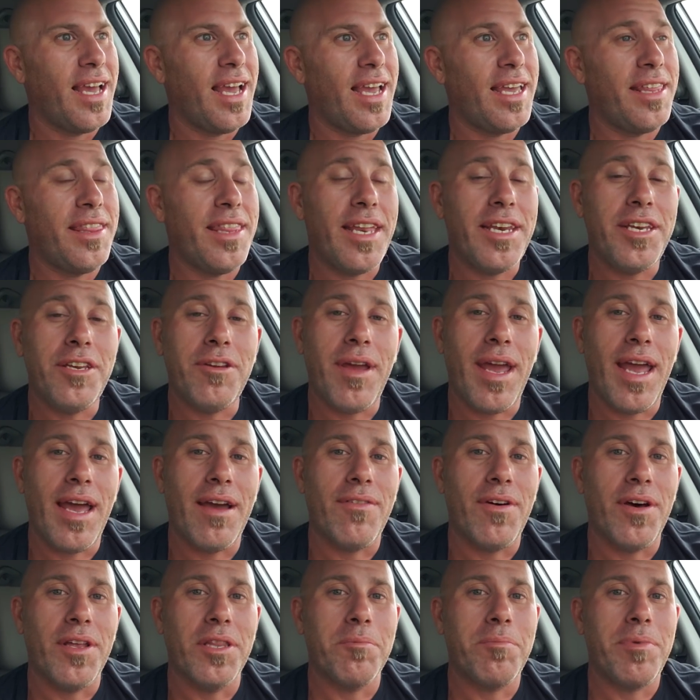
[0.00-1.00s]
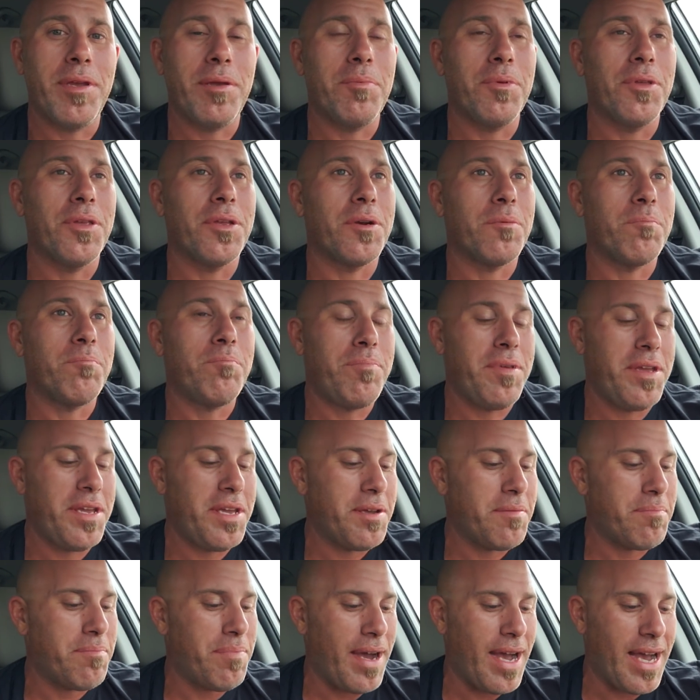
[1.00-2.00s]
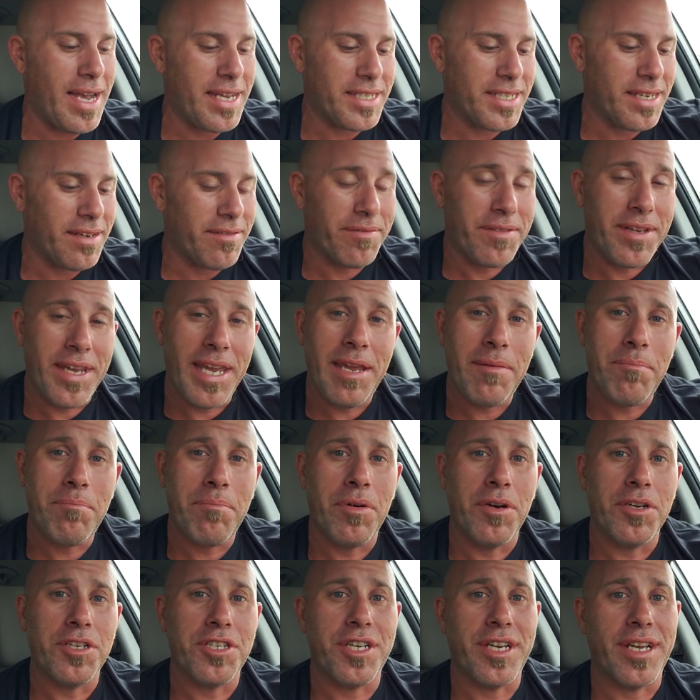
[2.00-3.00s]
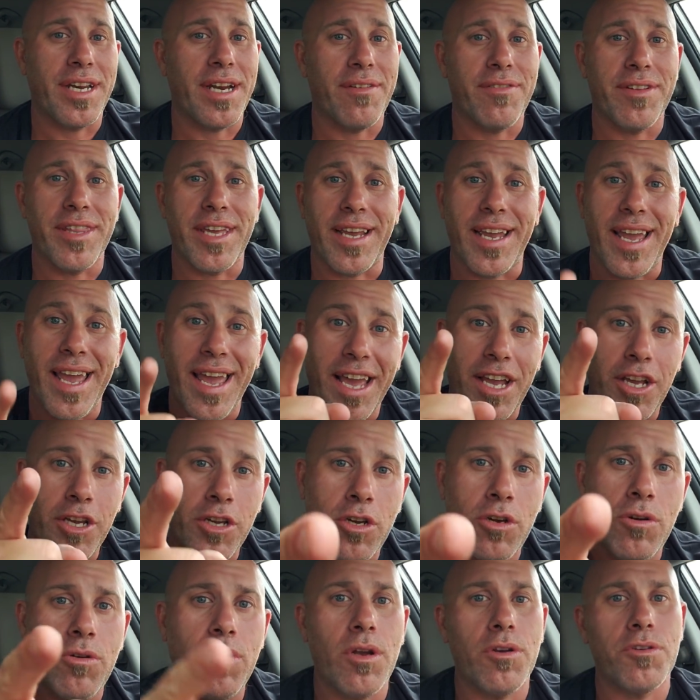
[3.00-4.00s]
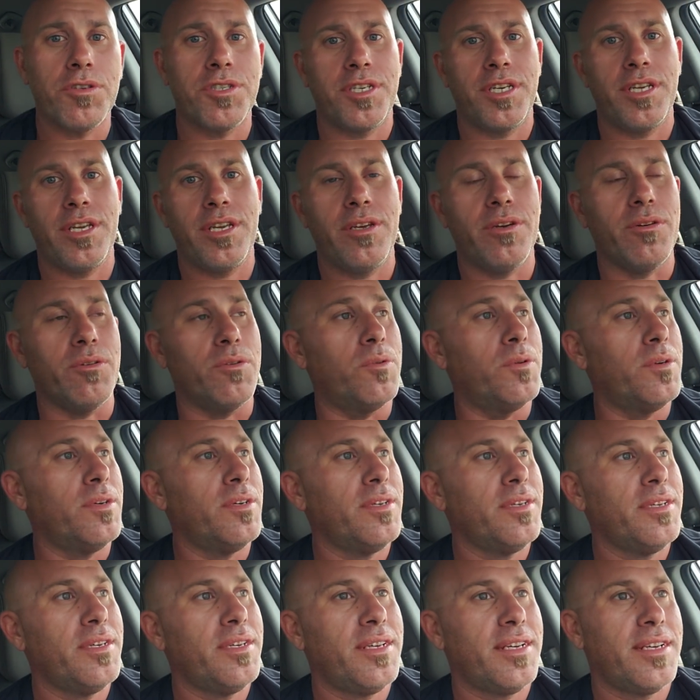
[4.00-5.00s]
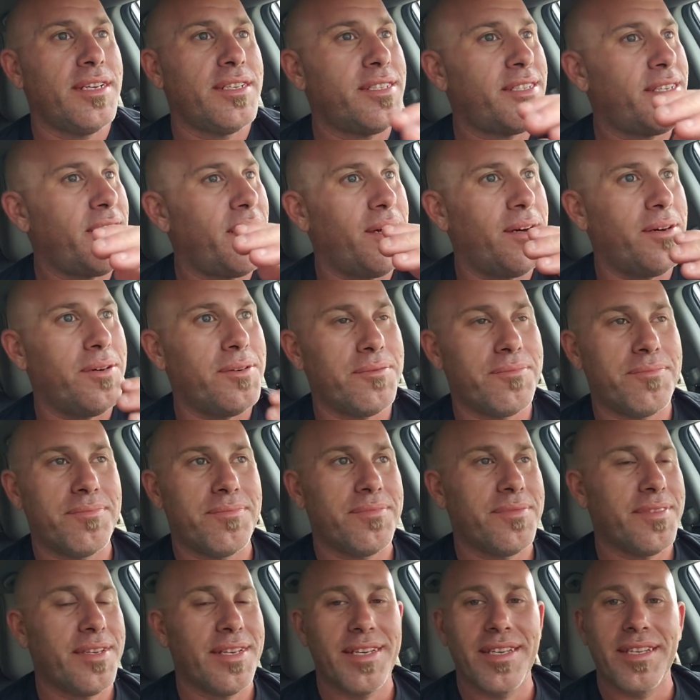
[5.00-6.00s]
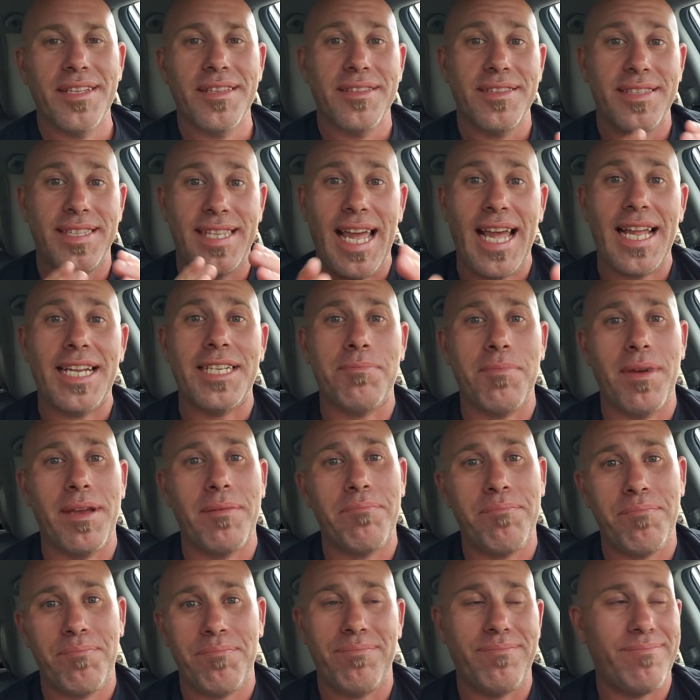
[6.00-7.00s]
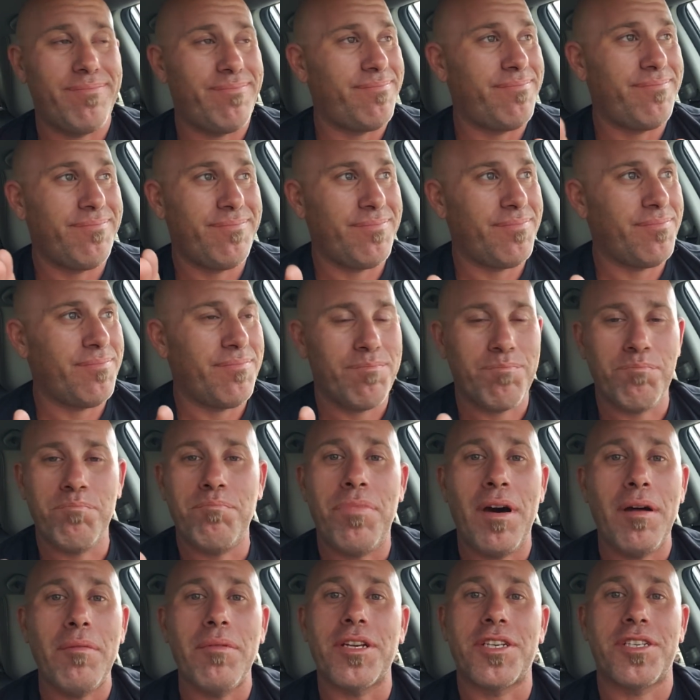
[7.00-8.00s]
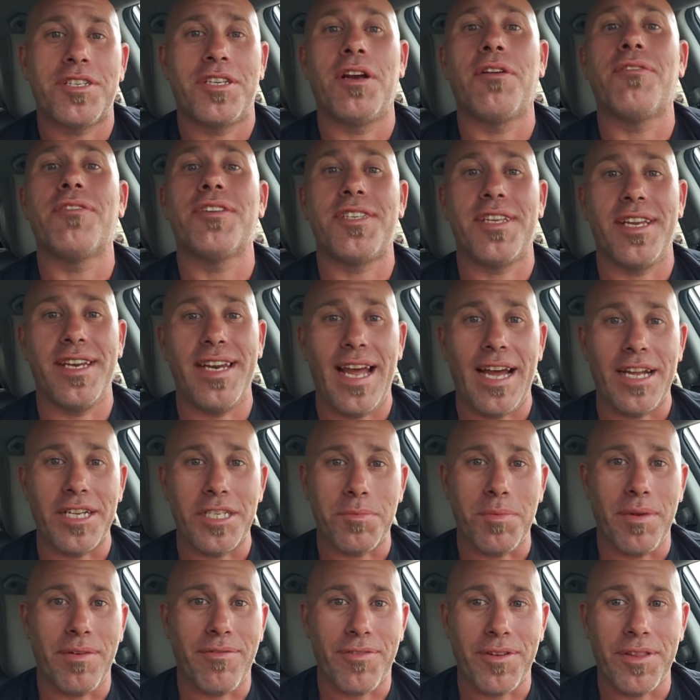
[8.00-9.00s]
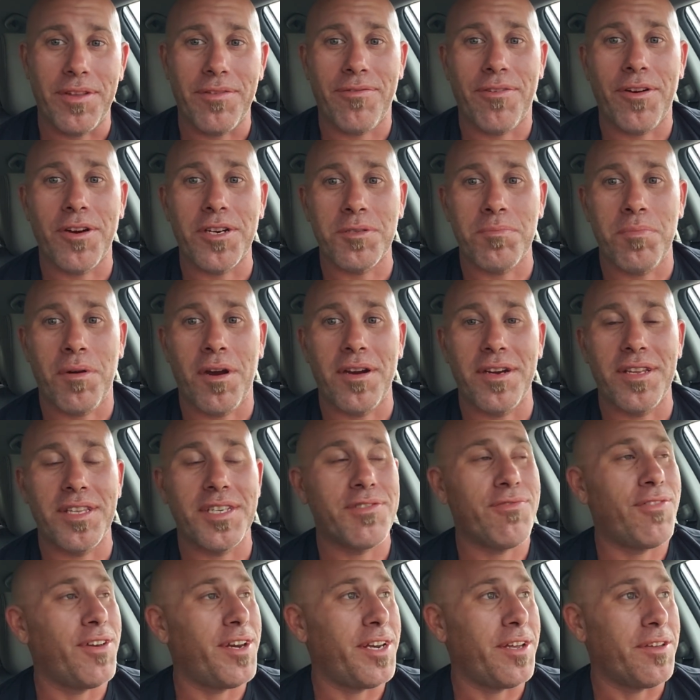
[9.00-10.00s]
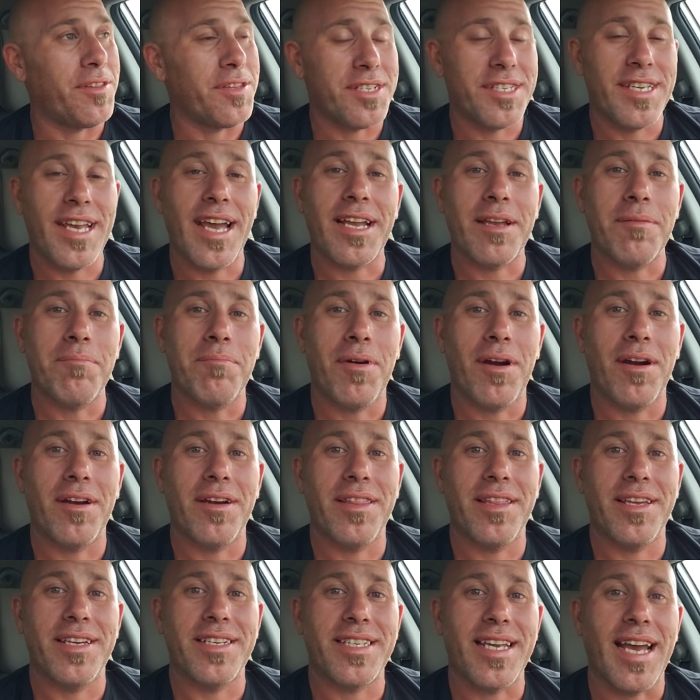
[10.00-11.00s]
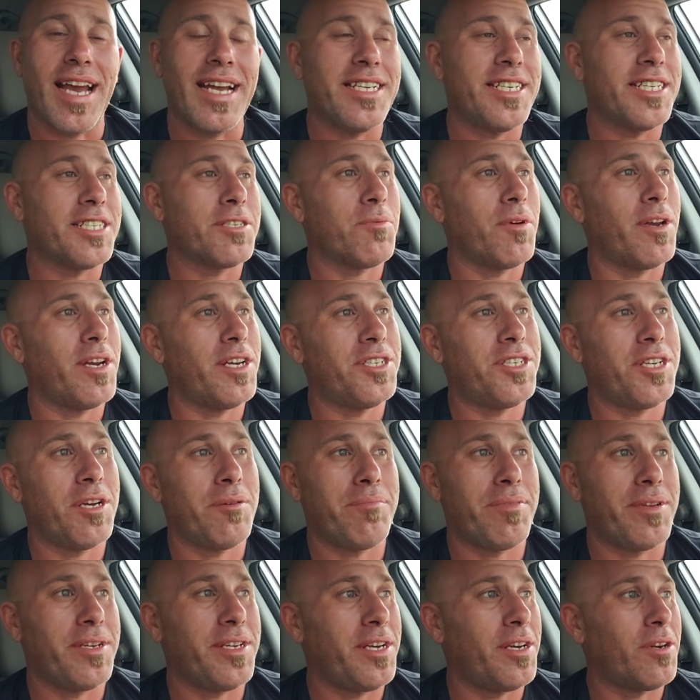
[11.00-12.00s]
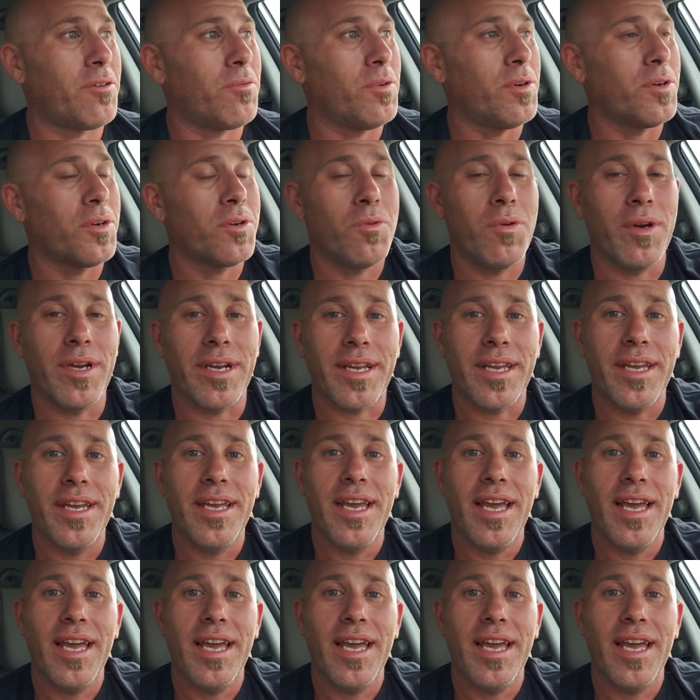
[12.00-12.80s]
And then you have all the people that are being positive, keep pushing and everything. Kudos to you. So that's my public service announcement for the first part of this video. The second part of this, I just want to jump in here real quick.